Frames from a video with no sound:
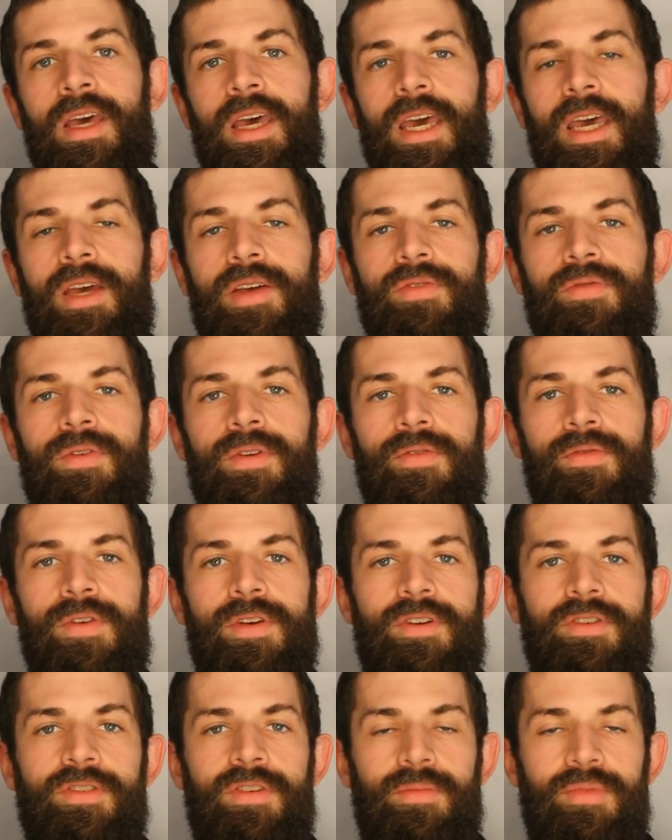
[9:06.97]
And feel free
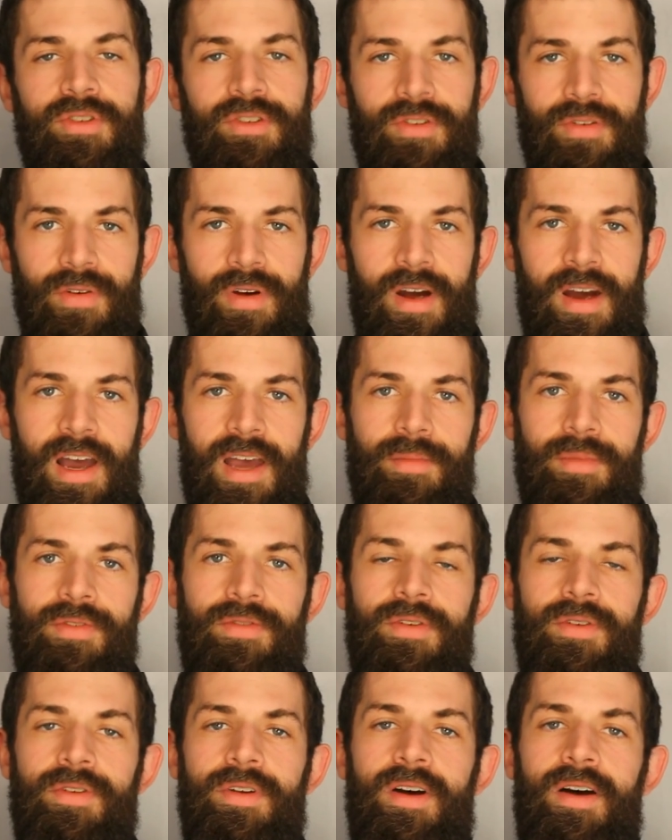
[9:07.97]
to subscribe
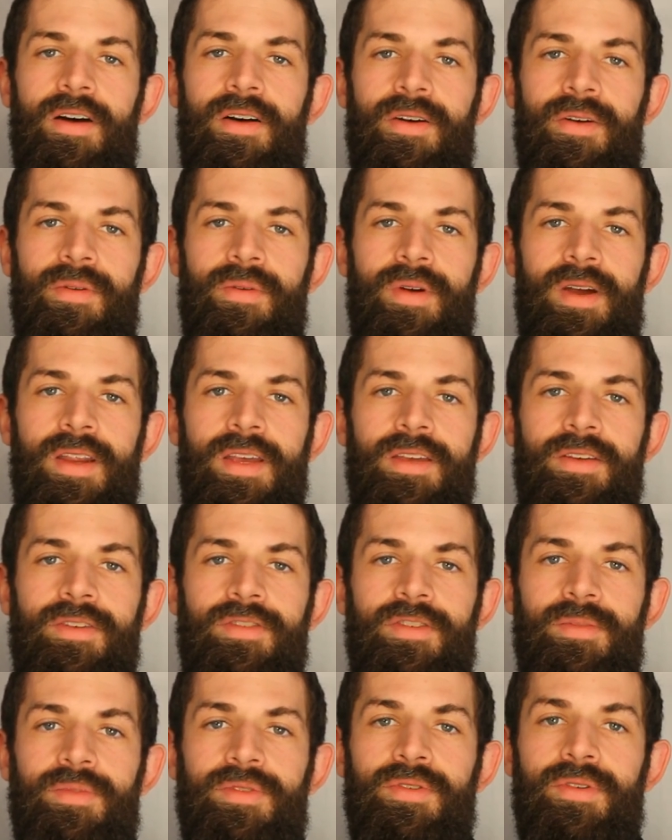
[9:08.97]
if you're not already
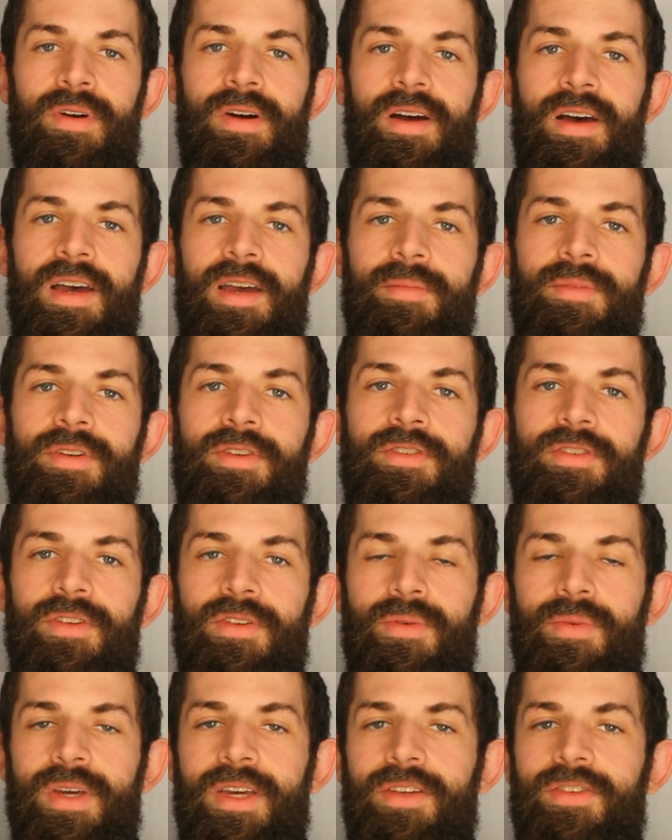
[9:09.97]
subscribed so
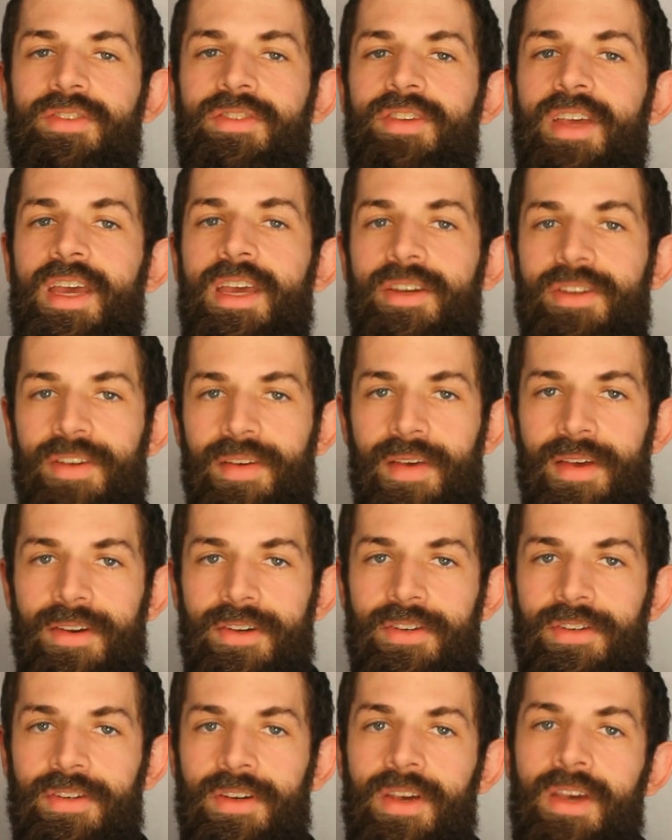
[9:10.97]
that we can stay in
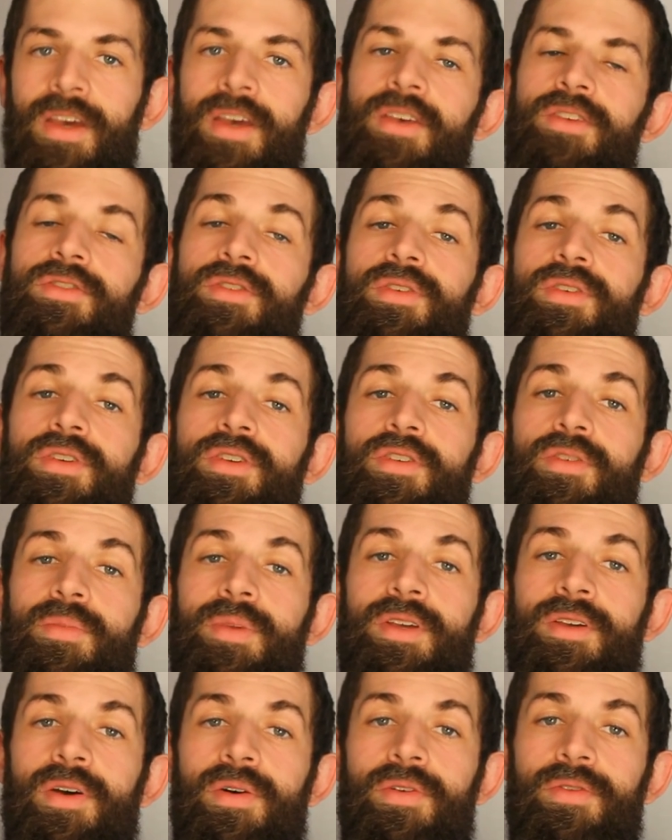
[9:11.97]
touch so that you'll
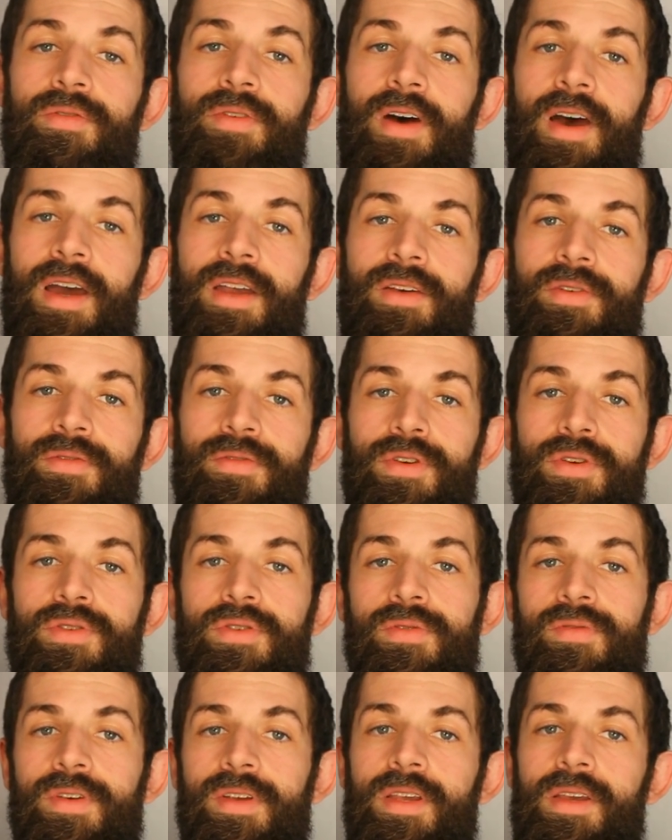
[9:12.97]
be notified of
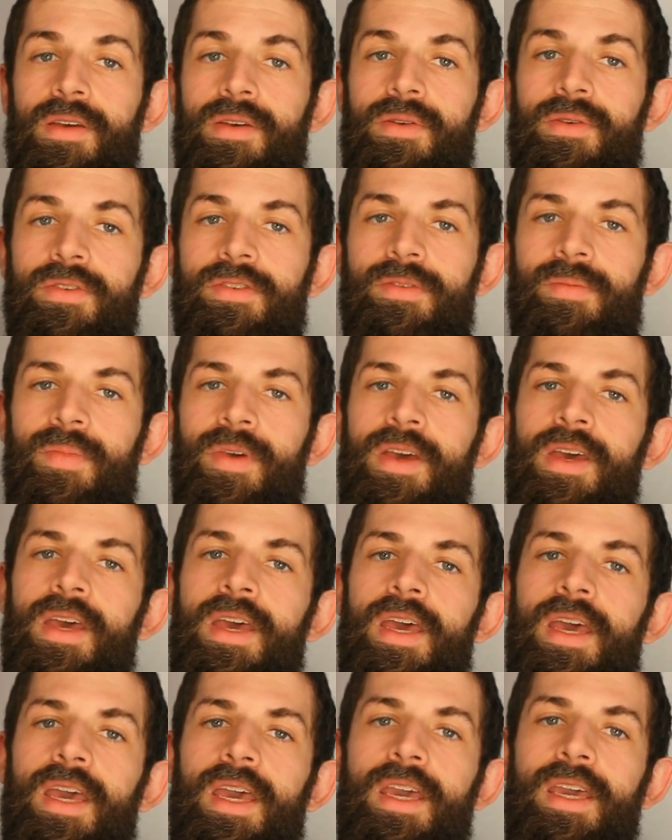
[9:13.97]
future videos,
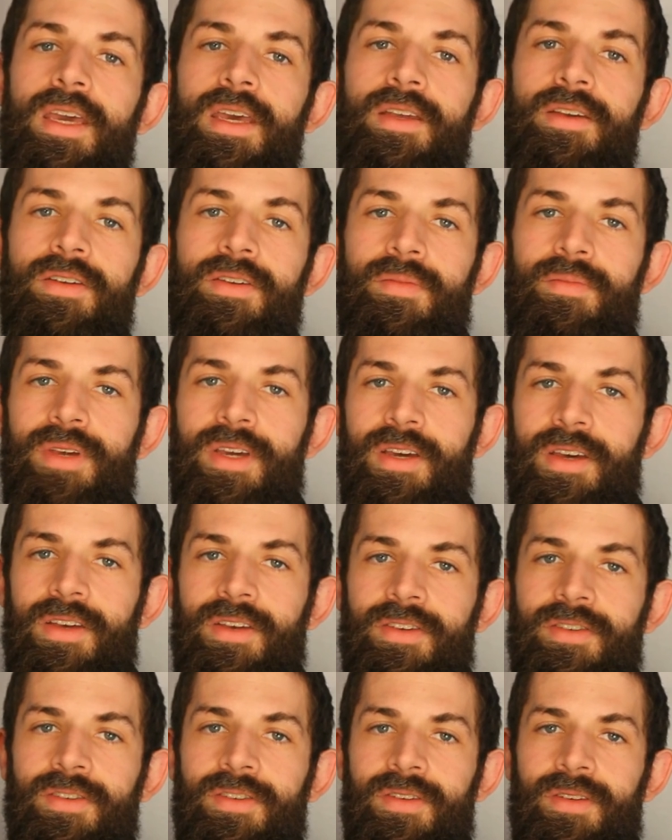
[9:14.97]
and
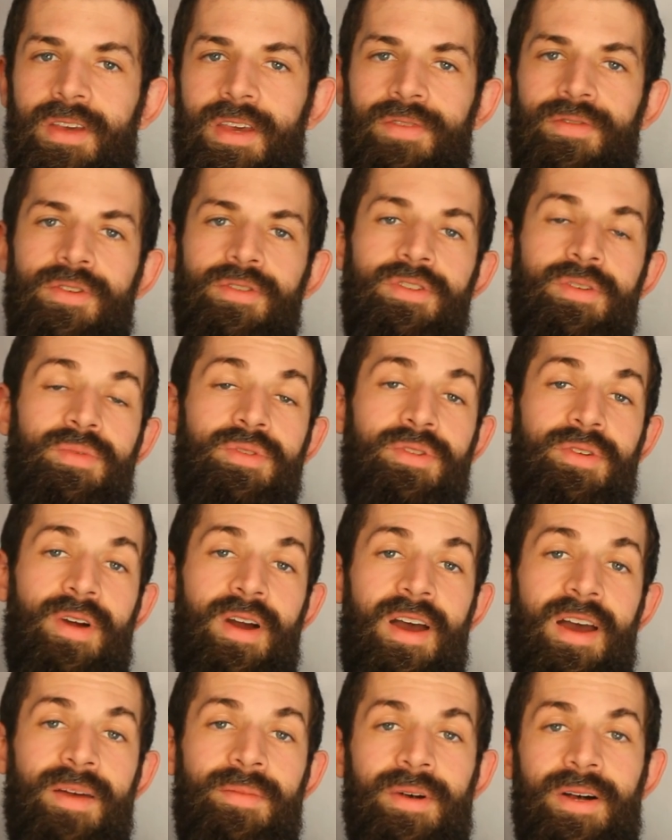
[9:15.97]
because if you
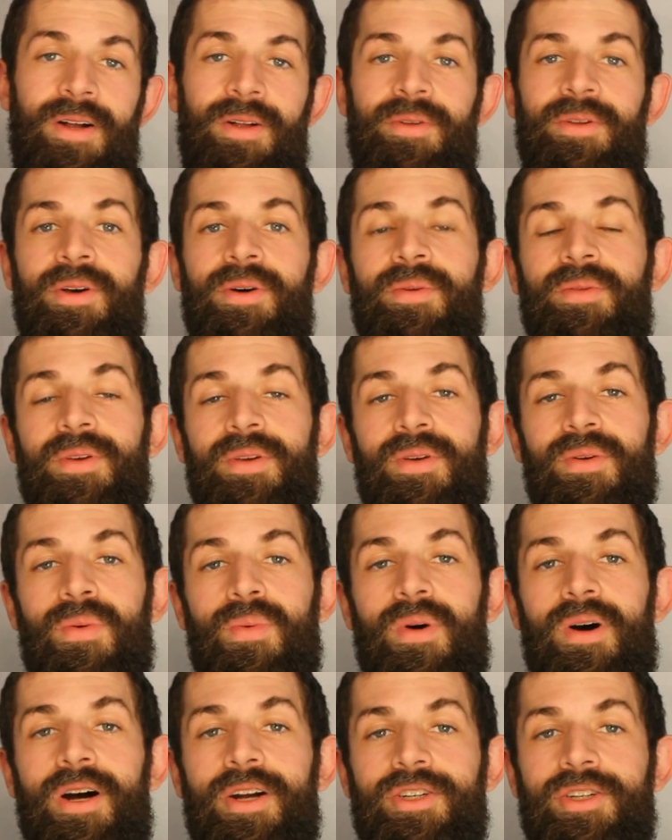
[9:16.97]
subscribe, I'll know that you're
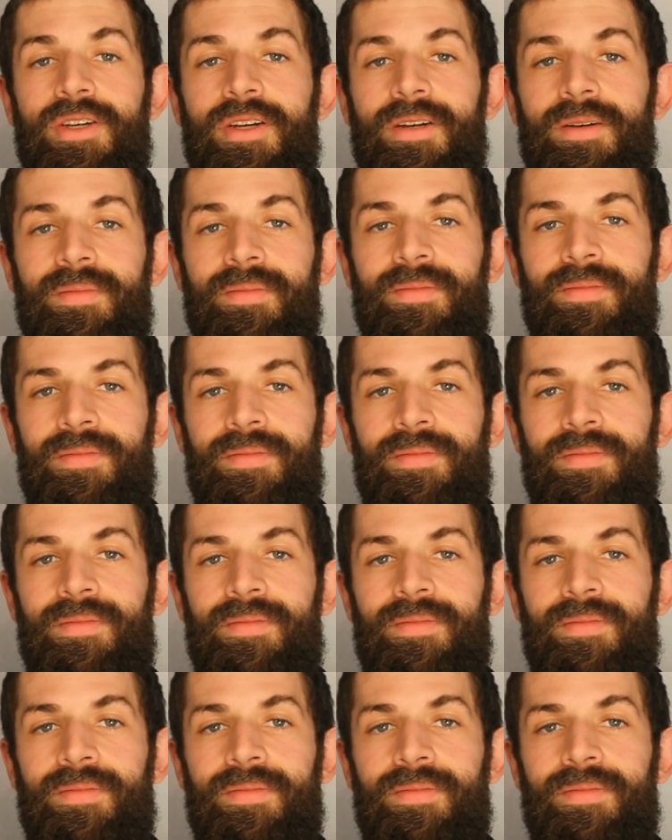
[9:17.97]
watching.